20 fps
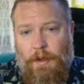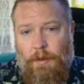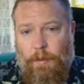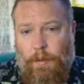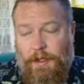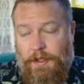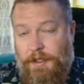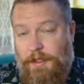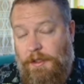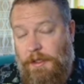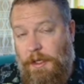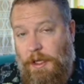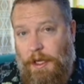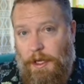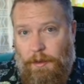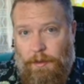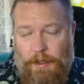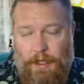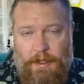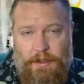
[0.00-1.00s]
which
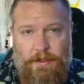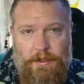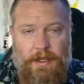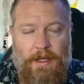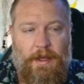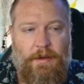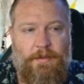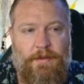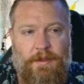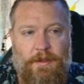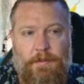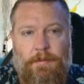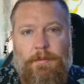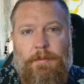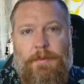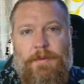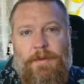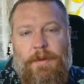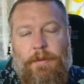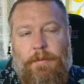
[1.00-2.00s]
I will actually have
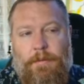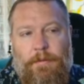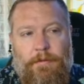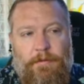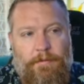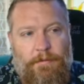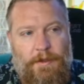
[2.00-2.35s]
some